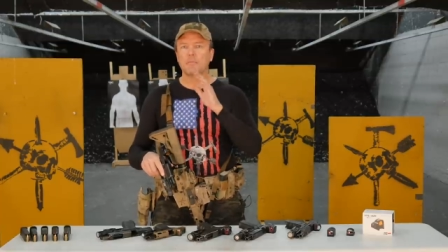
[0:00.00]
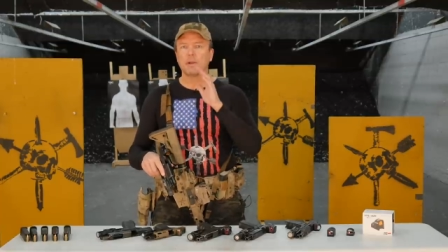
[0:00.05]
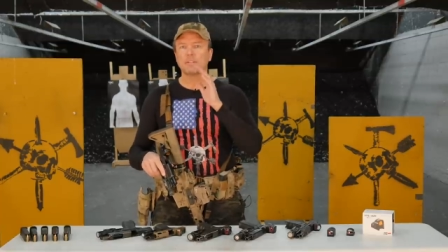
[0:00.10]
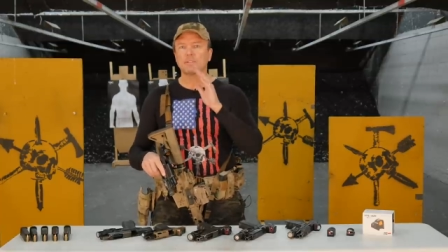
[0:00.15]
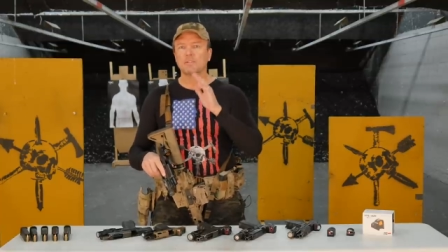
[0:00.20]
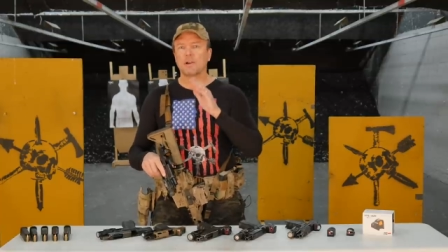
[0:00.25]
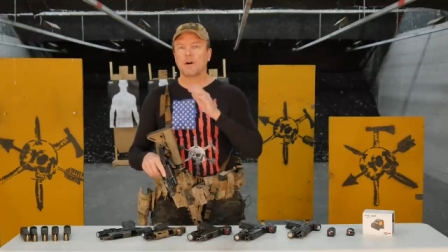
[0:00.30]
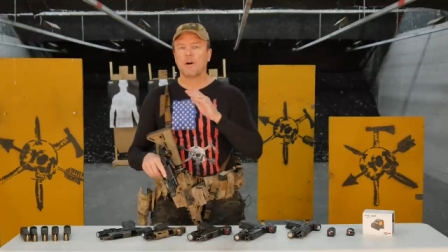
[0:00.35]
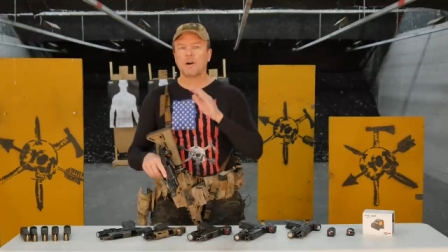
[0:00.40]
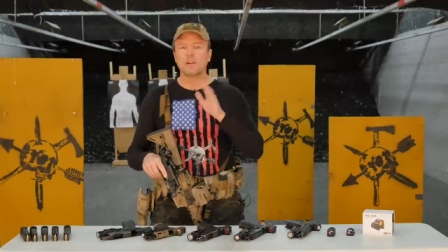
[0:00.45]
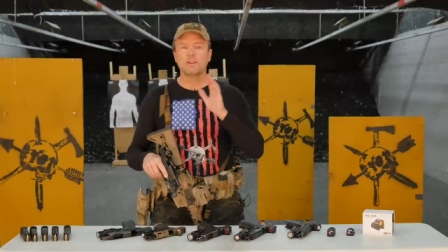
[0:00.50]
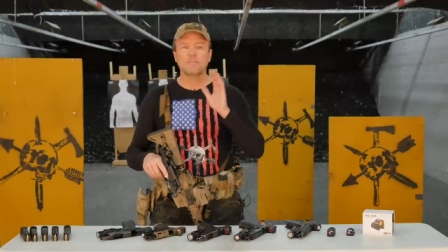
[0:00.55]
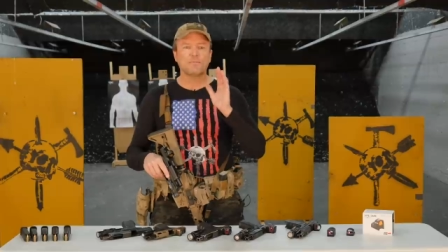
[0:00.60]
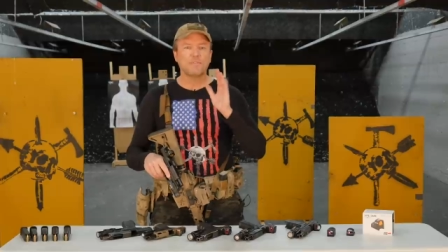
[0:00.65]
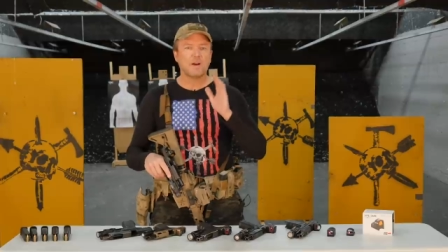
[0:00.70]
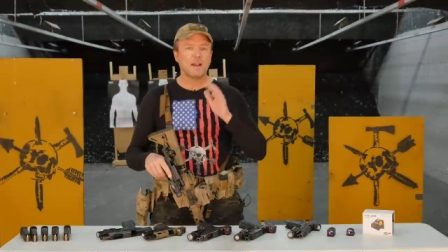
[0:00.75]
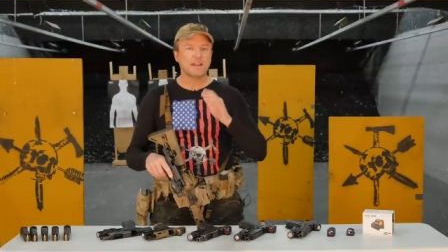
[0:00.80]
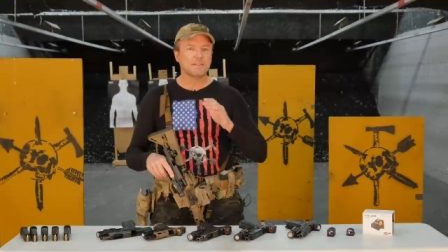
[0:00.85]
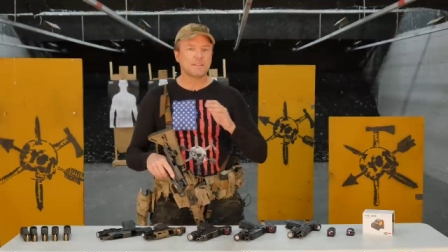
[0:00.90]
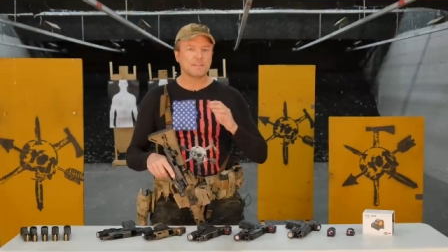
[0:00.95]
It's hard to
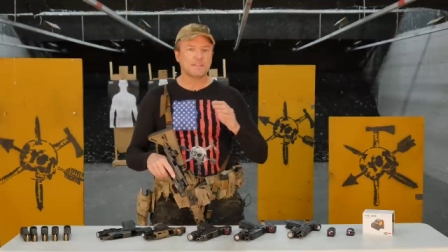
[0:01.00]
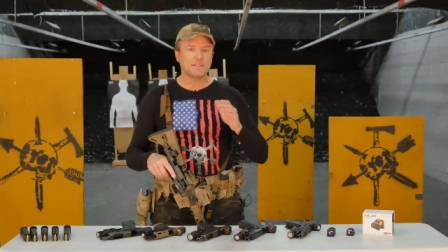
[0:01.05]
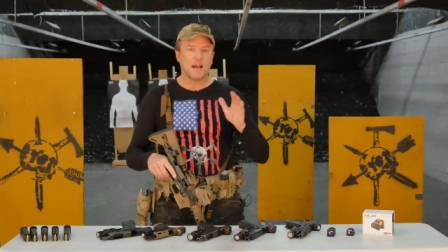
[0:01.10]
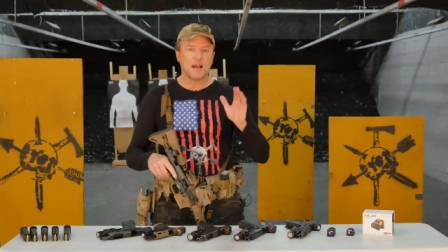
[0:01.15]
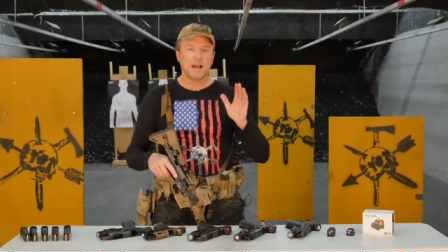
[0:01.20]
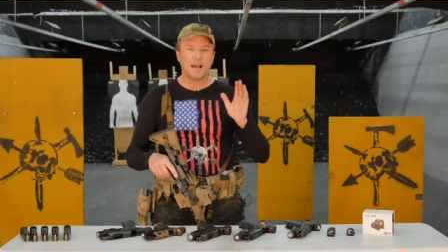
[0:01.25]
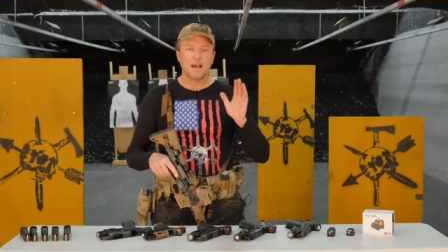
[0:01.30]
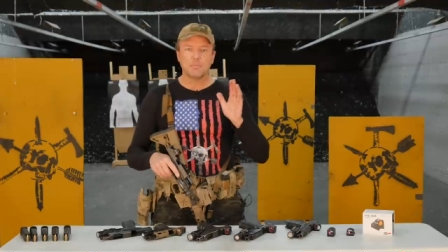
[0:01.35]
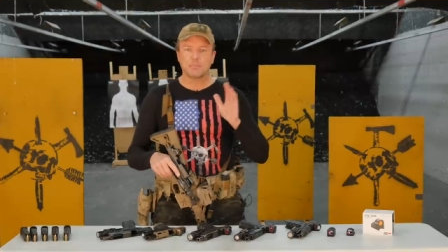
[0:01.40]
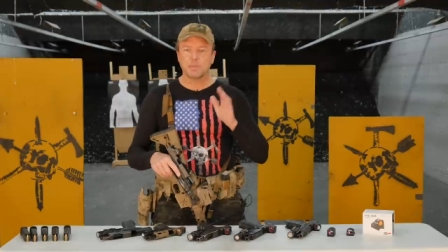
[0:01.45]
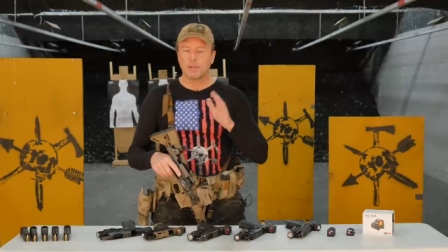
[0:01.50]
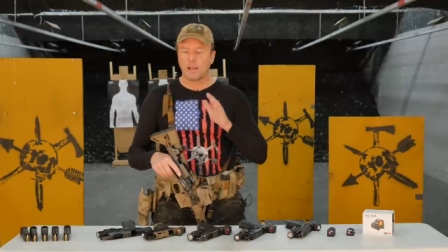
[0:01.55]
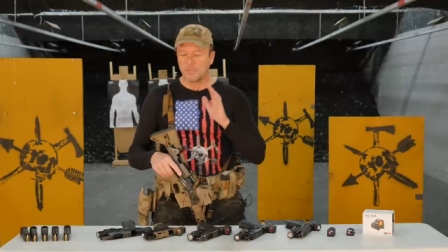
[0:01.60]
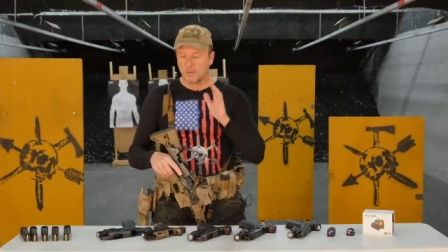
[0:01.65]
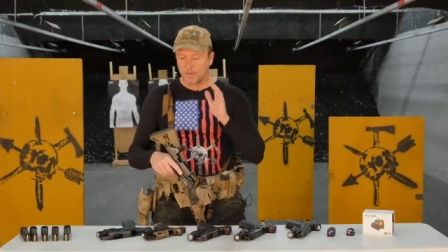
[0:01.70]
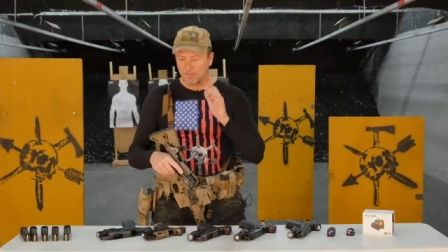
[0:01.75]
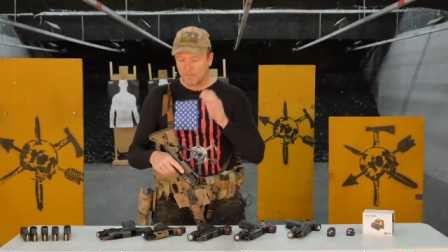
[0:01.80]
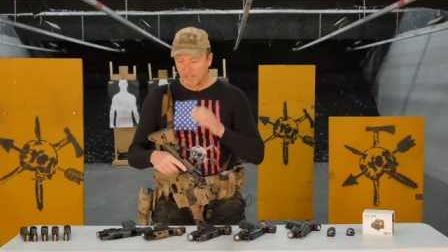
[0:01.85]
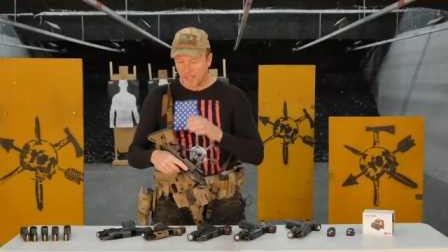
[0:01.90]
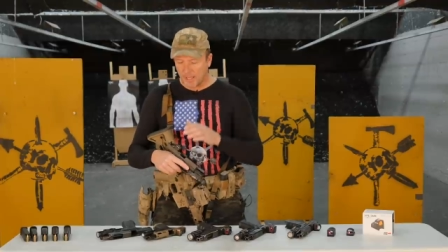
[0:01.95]
find the dot, blah,
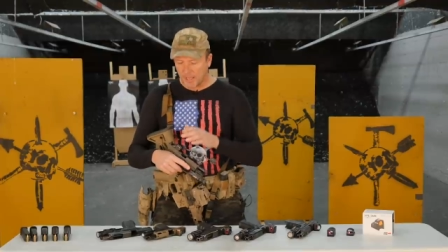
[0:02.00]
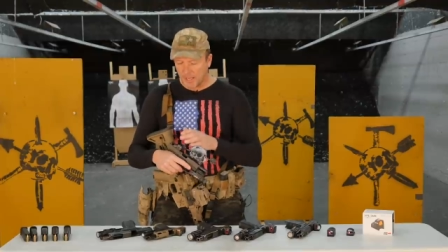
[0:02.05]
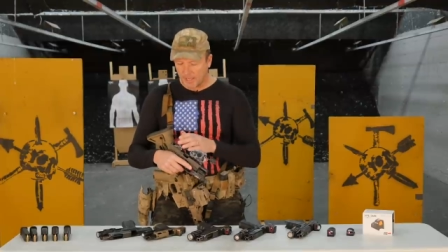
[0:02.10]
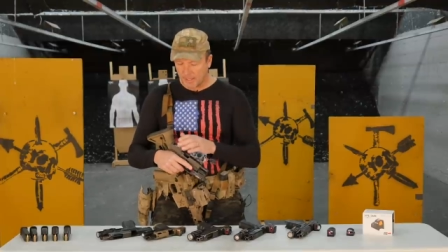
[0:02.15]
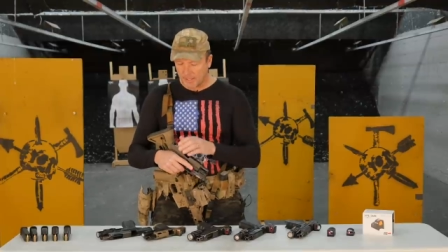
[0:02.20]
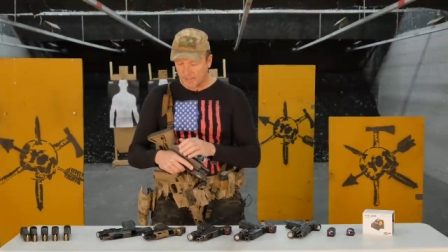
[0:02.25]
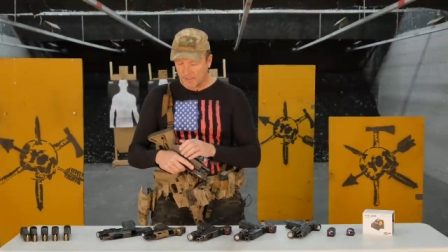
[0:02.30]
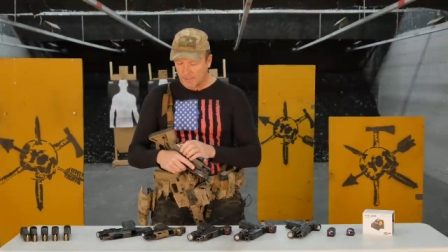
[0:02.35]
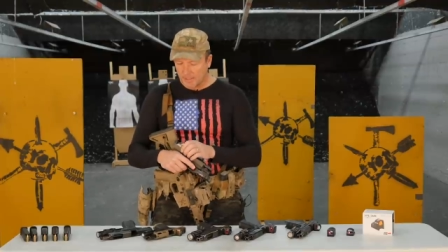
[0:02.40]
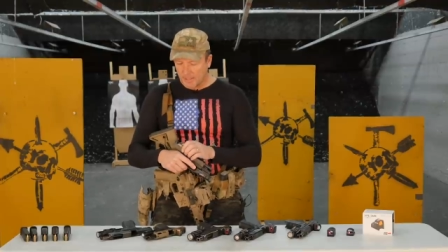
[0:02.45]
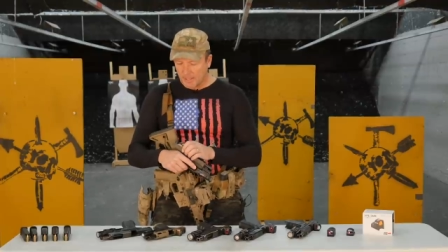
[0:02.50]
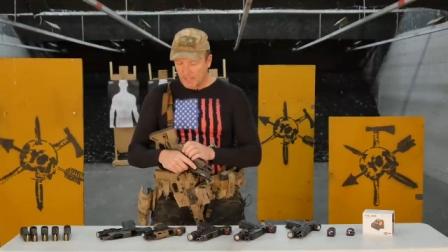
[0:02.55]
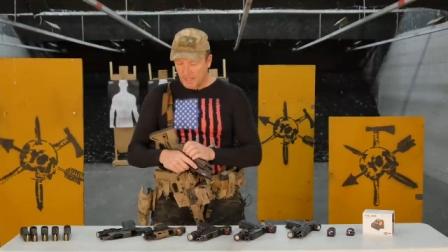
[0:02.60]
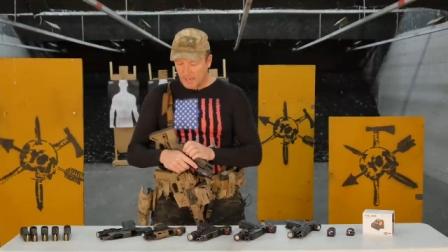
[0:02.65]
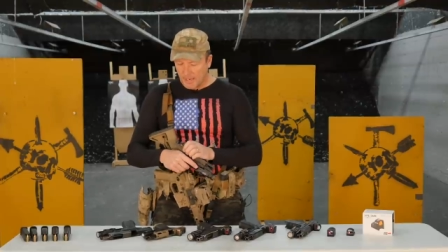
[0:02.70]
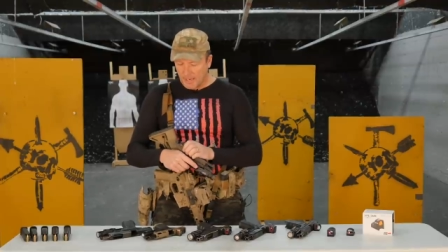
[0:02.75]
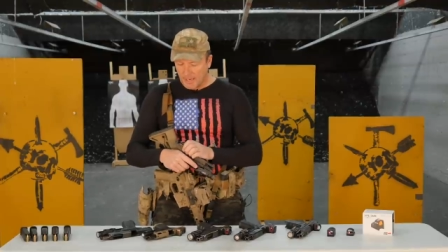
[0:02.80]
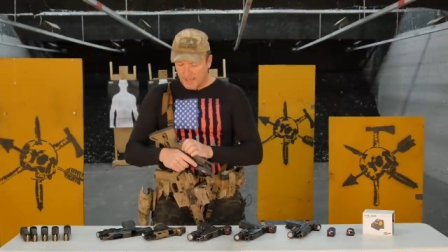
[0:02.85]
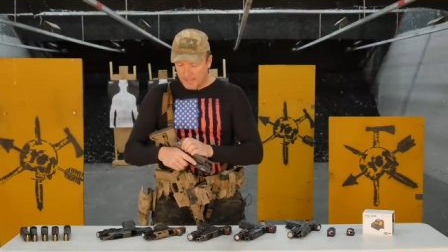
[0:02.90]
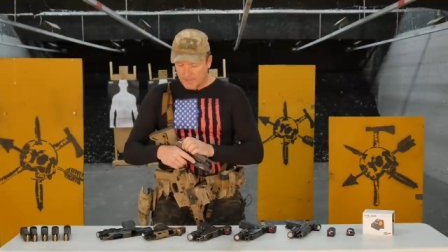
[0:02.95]
blah, blah.
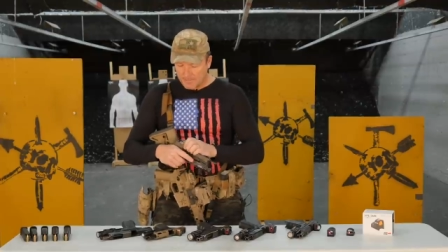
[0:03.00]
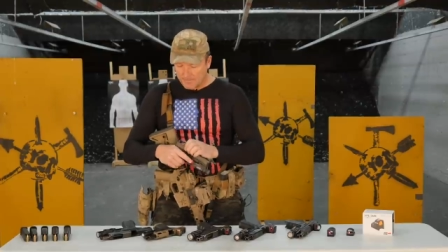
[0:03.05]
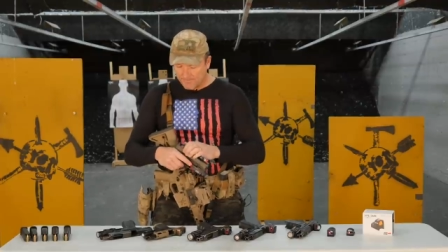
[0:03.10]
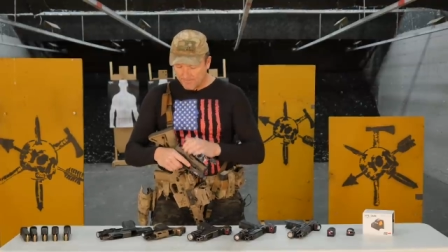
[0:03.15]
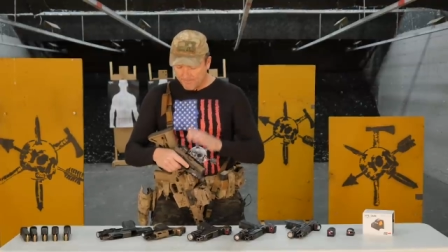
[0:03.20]
Um,